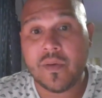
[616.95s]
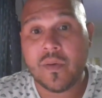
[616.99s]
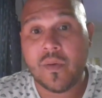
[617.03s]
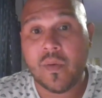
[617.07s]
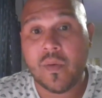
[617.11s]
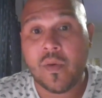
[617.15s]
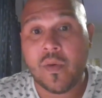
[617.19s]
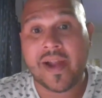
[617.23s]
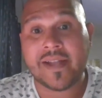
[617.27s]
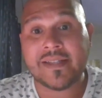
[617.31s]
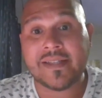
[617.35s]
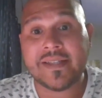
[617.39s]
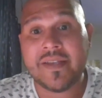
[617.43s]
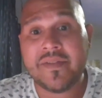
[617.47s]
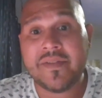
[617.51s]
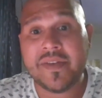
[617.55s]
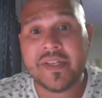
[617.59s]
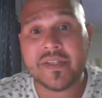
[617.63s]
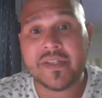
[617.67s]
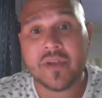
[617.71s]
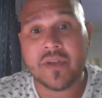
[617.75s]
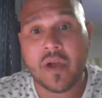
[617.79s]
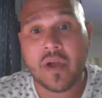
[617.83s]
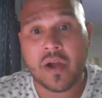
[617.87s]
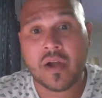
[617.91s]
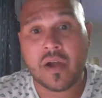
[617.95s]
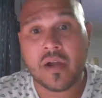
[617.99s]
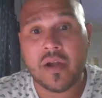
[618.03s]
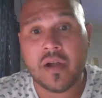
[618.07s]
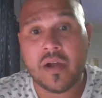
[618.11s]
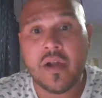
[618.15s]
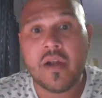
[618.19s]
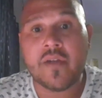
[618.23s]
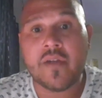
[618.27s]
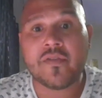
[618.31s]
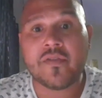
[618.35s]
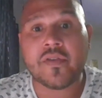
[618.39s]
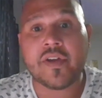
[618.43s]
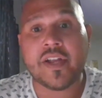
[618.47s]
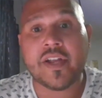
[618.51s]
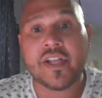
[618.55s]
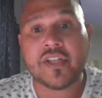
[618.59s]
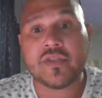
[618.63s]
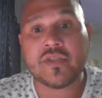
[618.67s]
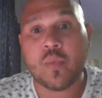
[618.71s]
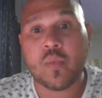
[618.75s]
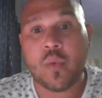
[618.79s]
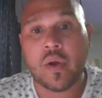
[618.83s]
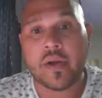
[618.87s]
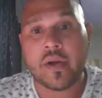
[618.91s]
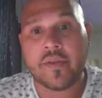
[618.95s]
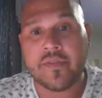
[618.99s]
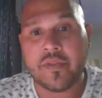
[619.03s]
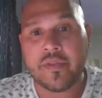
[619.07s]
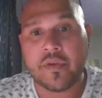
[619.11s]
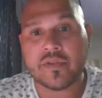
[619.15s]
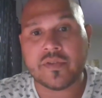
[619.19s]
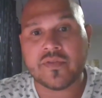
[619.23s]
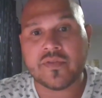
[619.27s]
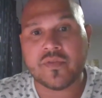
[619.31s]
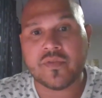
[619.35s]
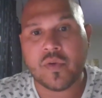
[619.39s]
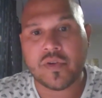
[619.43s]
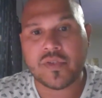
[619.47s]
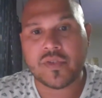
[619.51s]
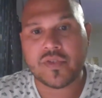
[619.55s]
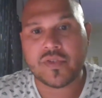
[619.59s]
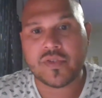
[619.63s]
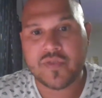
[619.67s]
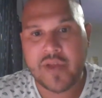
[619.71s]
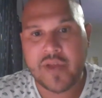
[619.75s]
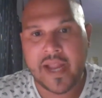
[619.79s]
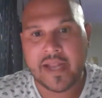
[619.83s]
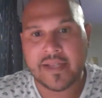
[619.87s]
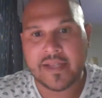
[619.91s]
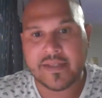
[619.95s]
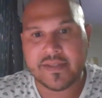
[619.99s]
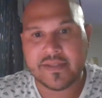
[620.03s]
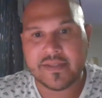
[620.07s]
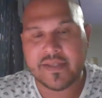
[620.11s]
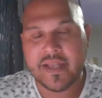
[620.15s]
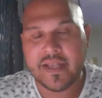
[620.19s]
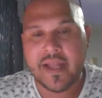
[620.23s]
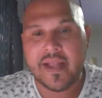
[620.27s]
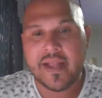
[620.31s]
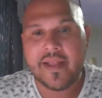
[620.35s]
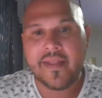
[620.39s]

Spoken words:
or activities are for each one of those 4 strands,